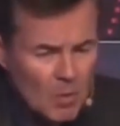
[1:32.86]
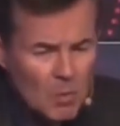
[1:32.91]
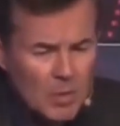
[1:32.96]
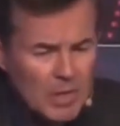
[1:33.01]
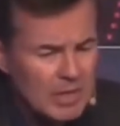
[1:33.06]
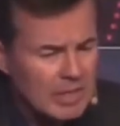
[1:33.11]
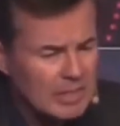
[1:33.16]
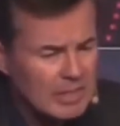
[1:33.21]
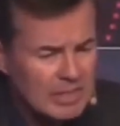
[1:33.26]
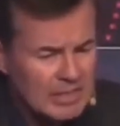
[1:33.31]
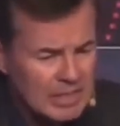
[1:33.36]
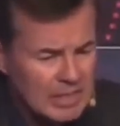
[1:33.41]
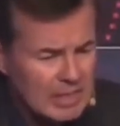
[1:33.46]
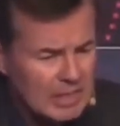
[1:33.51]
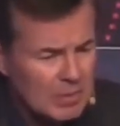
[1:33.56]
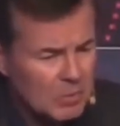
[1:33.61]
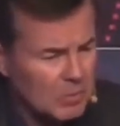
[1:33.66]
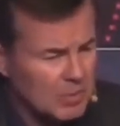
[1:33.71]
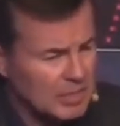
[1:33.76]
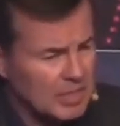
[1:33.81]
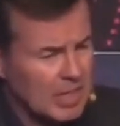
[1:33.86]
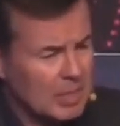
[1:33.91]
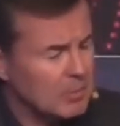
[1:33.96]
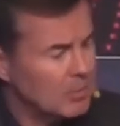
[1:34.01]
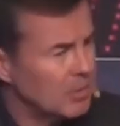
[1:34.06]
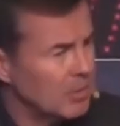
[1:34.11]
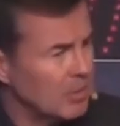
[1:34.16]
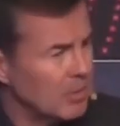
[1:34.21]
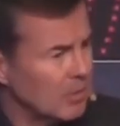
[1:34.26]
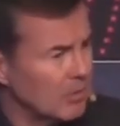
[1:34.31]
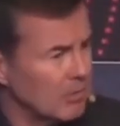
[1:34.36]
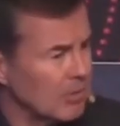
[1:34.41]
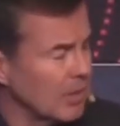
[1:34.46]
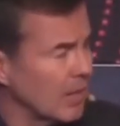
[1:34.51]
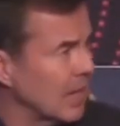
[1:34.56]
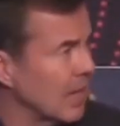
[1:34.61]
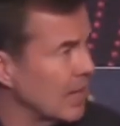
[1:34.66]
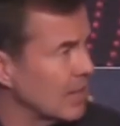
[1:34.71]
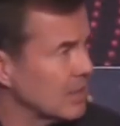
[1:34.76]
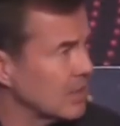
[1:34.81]
we can see what's happened over
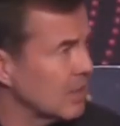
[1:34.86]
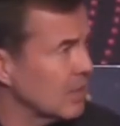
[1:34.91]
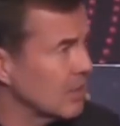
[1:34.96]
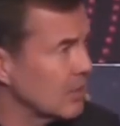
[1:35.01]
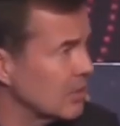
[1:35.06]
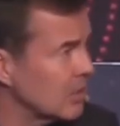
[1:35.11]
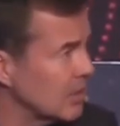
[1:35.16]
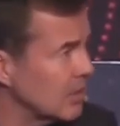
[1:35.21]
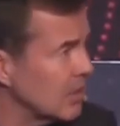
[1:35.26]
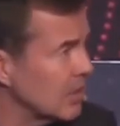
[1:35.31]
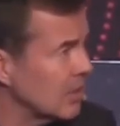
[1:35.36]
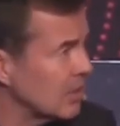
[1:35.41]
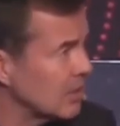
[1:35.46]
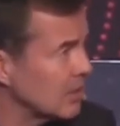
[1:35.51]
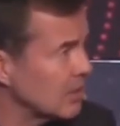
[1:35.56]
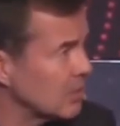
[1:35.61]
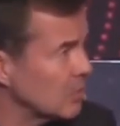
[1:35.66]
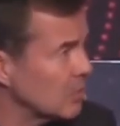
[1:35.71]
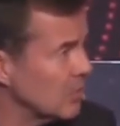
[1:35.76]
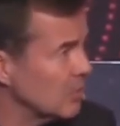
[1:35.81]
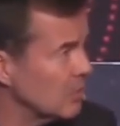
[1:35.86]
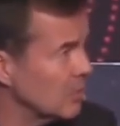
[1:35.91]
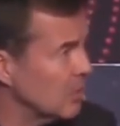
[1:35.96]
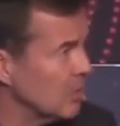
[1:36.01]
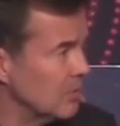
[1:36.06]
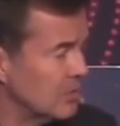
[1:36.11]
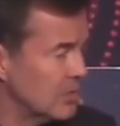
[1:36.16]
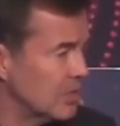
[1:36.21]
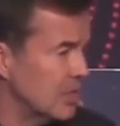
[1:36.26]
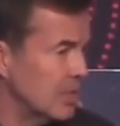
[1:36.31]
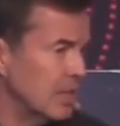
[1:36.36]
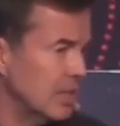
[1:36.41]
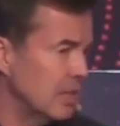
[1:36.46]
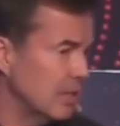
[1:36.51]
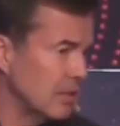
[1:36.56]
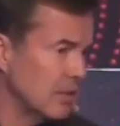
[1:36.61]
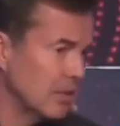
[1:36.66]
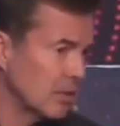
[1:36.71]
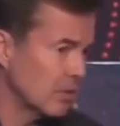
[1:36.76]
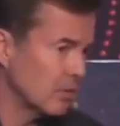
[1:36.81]
the last 100 years. We've
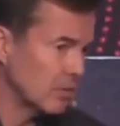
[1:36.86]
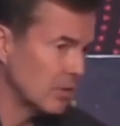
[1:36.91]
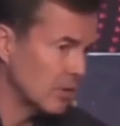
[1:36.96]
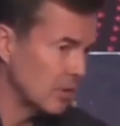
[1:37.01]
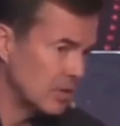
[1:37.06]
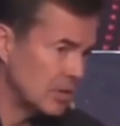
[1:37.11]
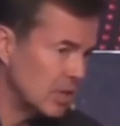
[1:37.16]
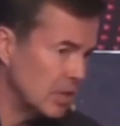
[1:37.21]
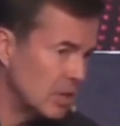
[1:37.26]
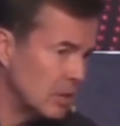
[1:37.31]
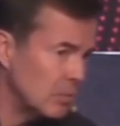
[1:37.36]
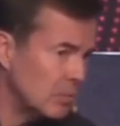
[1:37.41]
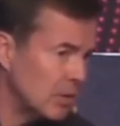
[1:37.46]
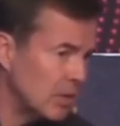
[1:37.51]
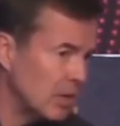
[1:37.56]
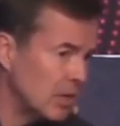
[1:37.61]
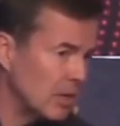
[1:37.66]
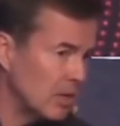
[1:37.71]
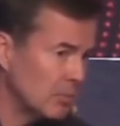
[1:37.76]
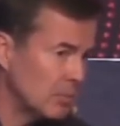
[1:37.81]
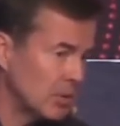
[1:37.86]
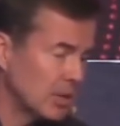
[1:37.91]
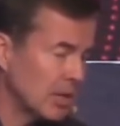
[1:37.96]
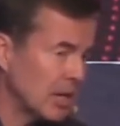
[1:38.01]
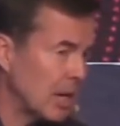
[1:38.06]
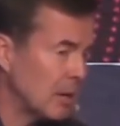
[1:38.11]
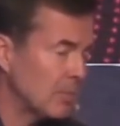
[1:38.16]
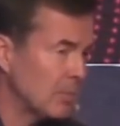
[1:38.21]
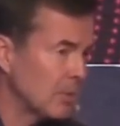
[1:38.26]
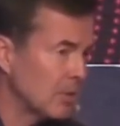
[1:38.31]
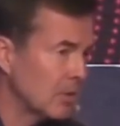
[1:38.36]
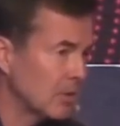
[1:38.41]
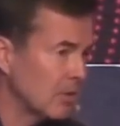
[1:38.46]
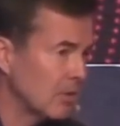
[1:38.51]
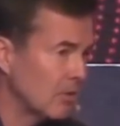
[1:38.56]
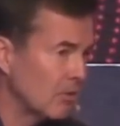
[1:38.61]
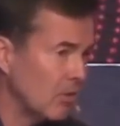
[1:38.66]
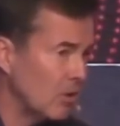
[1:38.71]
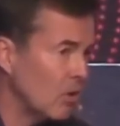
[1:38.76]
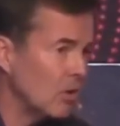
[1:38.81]
seen, the GDP per capita
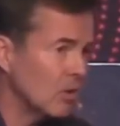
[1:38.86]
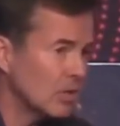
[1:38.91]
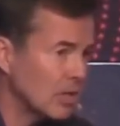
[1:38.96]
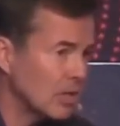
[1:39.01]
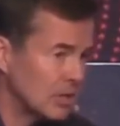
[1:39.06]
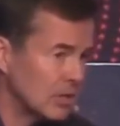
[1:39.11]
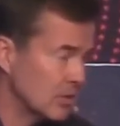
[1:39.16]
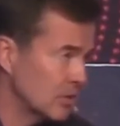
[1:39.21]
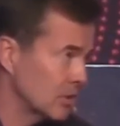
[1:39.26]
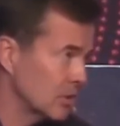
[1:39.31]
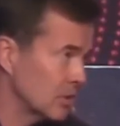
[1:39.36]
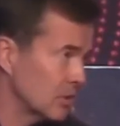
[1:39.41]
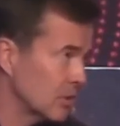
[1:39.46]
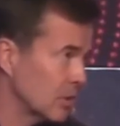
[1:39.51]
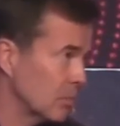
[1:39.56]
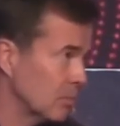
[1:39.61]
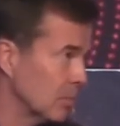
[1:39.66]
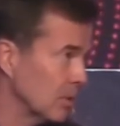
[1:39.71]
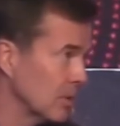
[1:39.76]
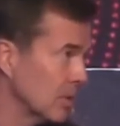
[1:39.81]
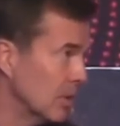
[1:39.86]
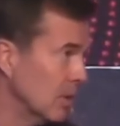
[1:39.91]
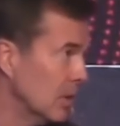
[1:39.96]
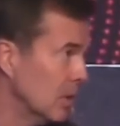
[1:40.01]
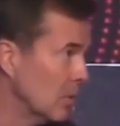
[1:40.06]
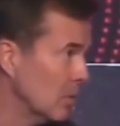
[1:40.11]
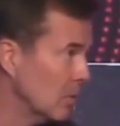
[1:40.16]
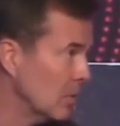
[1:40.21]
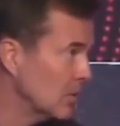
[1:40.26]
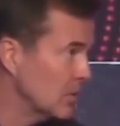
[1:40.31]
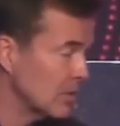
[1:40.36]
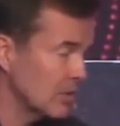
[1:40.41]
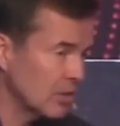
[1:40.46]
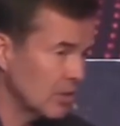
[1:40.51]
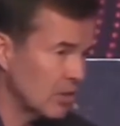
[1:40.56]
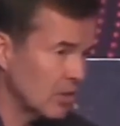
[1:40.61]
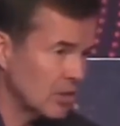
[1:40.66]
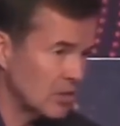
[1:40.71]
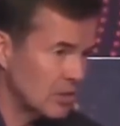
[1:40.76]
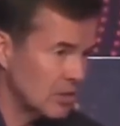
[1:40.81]
of all countries triple. We've seen
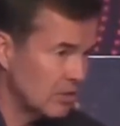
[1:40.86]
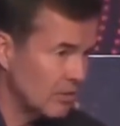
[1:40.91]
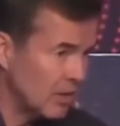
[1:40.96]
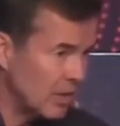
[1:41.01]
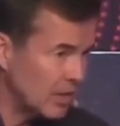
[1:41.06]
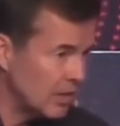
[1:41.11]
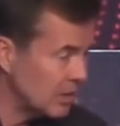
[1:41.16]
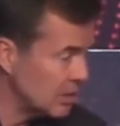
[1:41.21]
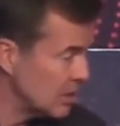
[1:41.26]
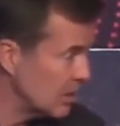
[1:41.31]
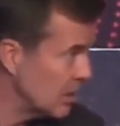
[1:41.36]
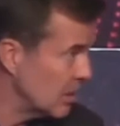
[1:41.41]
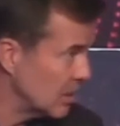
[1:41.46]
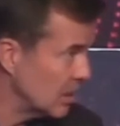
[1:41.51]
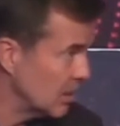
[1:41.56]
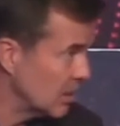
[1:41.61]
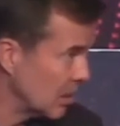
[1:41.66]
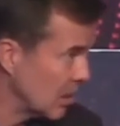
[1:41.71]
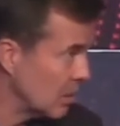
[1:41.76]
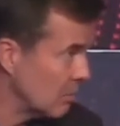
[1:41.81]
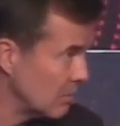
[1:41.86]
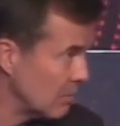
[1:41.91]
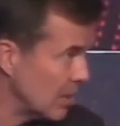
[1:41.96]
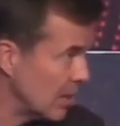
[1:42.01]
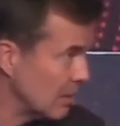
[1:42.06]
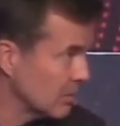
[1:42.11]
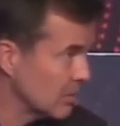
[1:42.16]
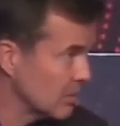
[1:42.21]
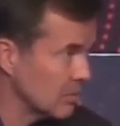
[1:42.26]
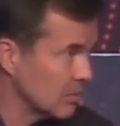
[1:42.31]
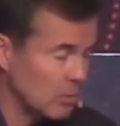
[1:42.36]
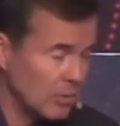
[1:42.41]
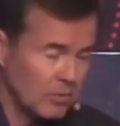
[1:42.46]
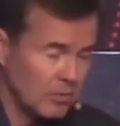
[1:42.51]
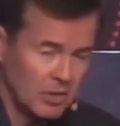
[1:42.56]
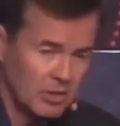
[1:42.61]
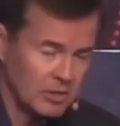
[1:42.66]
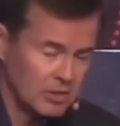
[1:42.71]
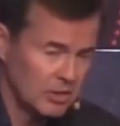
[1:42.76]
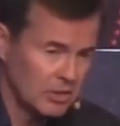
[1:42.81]
the cost of energy come down, the
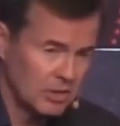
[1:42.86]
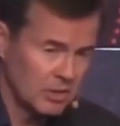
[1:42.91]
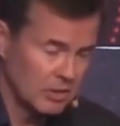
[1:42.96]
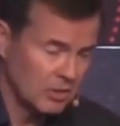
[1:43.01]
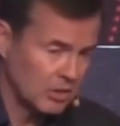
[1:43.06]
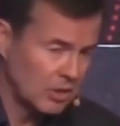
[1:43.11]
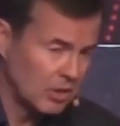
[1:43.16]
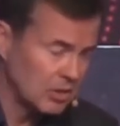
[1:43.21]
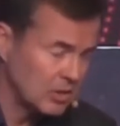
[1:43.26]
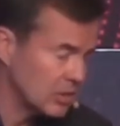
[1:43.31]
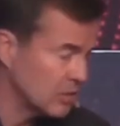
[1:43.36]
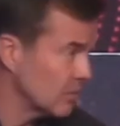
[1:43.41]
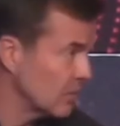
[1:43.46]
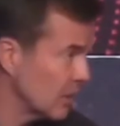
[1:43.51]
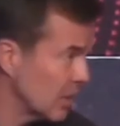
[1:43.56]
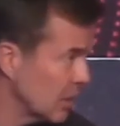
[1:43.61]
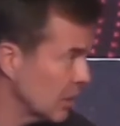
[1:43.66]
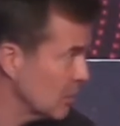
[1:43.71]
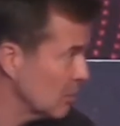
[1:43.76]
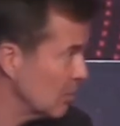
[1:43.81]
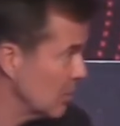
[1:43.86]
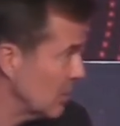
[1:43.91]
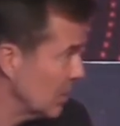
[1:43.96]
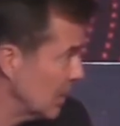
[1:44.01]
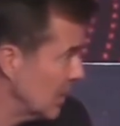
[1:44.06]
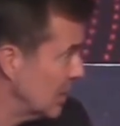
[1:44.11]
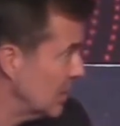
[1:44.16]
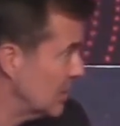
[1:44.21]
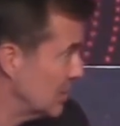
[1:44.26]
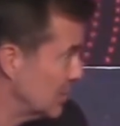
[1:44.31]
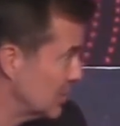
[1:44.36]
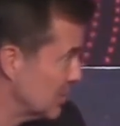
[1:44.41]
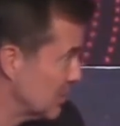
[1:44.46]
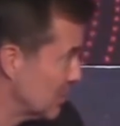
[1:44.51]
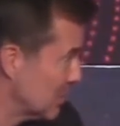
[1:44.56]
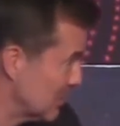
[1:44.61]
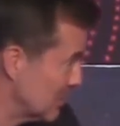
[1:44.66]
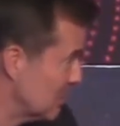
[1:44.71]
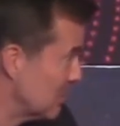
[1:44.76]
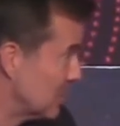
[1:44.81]
cost of
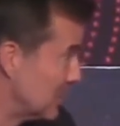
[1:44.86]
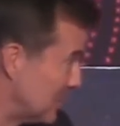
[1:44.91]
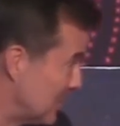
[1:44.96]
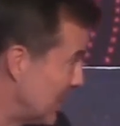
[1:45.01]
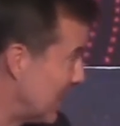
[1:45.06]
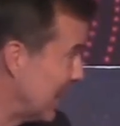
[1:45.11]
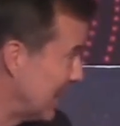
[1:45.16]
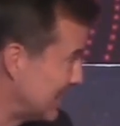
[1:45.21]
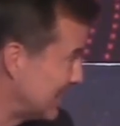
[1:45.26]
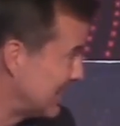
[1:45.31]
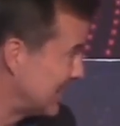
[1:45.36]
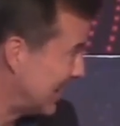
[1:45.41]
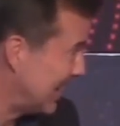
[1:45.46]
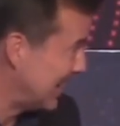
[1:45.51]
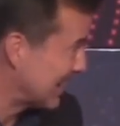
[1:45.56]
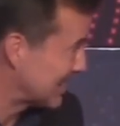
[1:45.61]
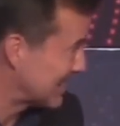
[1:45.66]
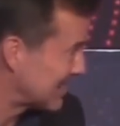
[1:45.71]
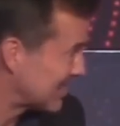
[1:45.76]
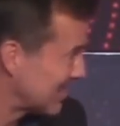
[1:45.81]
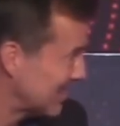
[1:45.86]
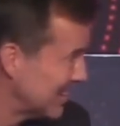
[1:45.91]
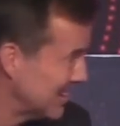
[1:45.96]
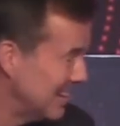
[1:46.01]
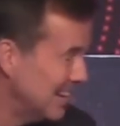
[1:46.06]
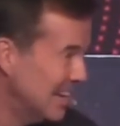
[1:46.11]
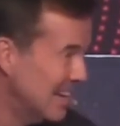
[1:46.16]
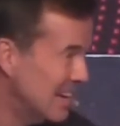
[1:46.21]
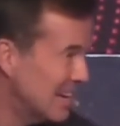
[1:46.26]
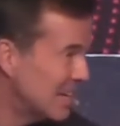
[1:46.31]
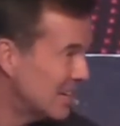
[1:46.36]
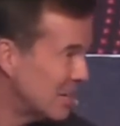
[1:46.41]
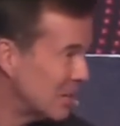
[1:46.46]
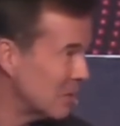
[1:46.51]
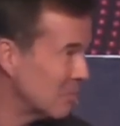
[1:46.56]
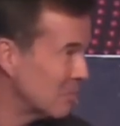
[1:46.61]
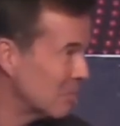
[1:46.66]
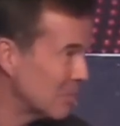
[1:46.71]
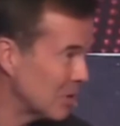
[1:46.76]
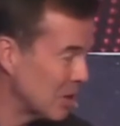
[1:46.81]
telecommunications, which you can't tax, right,
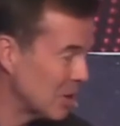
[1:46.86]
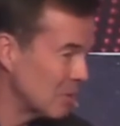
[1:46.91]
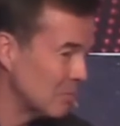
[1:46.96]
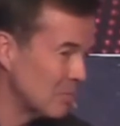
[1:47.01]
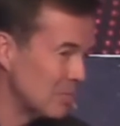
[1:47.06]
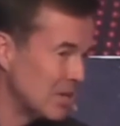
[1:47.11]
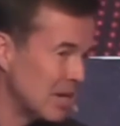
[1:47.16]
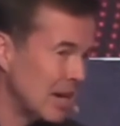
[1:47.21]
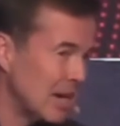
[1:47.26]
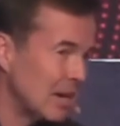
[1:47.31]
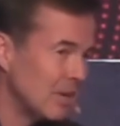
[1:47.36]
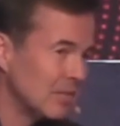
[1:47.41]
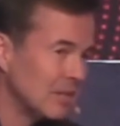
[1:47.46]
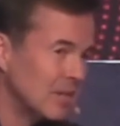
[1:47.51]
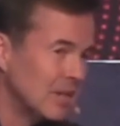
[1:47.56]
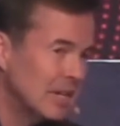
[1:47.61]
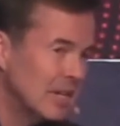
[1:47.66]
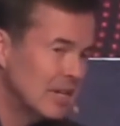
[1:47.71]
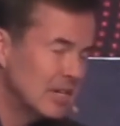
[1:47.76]
come down.